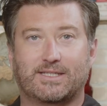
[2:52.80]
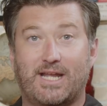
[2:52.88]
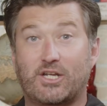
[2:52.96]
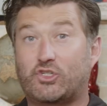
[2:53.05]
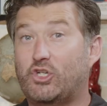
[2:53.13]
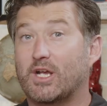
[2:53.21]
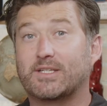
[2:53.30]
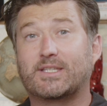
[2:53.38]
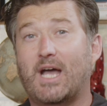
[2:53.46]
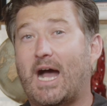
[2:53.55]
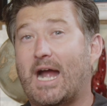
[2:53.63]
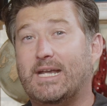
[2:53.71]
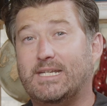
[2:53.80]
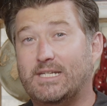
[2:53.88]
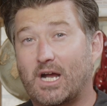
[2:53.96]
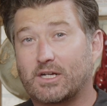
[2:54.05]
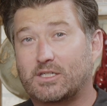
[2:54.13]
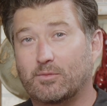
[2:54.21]
is not just the high
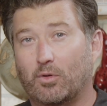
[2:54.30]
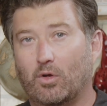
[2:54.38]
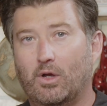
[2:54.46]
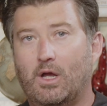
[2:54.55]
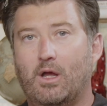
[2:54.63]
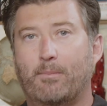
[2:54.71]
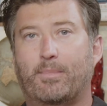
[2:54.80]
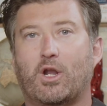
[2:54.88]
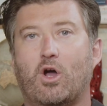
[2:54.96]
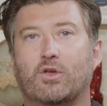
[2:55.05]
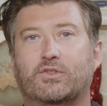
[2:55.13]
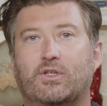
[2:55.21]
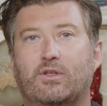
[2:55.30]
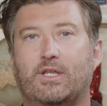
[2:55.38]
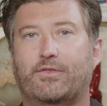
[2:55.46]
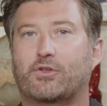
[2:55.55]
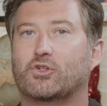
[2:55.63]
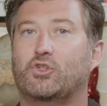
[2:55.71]
deductible, but also
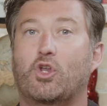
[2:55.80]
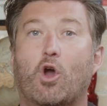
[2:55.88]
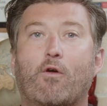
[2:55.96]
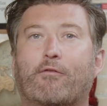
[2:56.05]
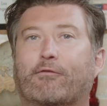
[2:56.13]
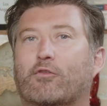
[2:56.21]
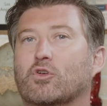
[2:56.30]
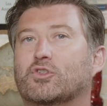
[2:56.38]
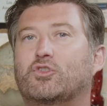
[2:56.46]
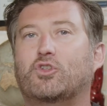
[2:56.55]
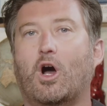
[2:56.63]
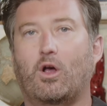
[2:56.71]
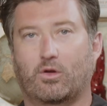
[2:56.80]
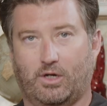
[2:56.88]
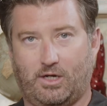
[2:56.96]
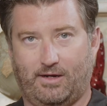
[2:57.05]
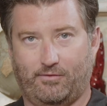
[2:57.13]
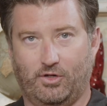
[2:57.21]
that there's no first dollar
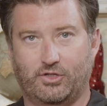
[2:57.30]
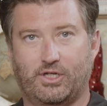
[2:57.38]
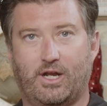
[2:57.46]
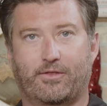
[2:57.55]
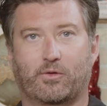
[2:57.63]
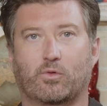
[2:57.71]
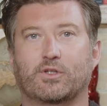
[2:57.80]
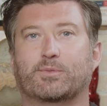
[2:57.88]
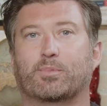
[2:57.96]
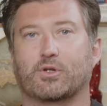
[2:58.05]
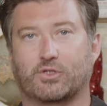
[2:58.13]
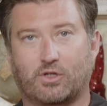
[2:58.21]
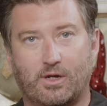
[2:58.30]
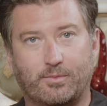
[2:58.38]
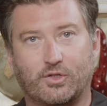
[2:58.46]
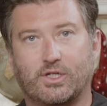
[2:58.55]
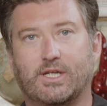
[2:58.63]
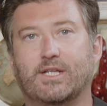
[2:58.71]
coverage. In other words,
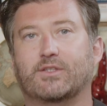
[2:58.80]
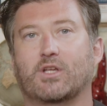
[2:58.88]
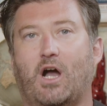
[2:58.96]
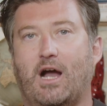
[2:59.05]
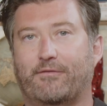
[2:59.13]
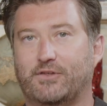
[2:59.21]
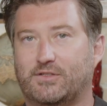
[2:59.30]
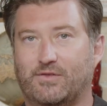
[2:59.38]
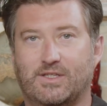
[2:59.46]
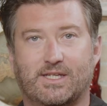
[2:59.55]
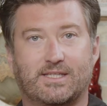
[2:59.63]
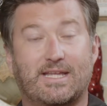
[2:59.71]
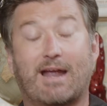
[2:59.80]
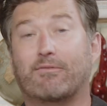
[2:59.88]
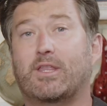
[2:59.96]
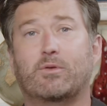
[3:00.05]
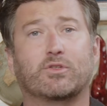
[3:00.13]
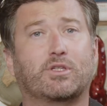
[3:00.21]
prescriptions, office visits,
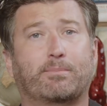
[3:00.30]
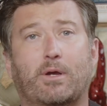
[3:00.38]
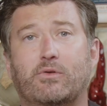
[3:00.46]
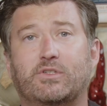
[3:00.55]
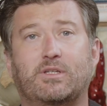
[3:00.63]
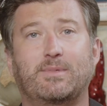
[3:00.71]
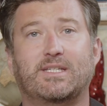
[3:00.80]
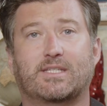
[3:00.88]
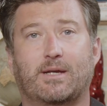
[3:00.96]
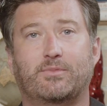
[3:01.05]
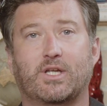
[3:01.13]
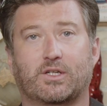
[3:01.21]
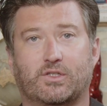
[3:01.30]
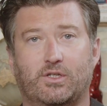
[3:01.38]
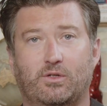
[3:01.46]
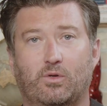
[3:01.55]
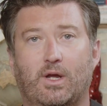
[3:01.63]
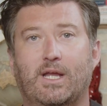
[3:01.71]
everything was supposed to be subject
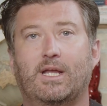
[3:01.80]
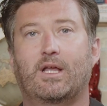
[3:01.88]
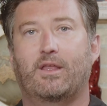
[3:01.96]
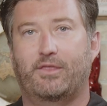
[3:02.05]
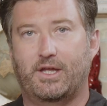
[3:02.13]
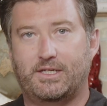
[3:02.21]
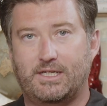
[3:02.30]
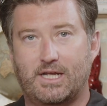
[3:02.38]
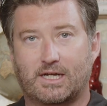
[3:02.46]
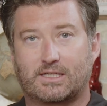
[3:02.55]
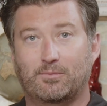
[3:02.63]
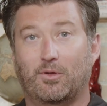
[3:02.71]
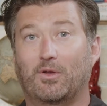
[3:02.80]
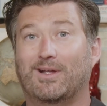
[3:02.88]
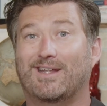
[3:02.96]
to the deductible.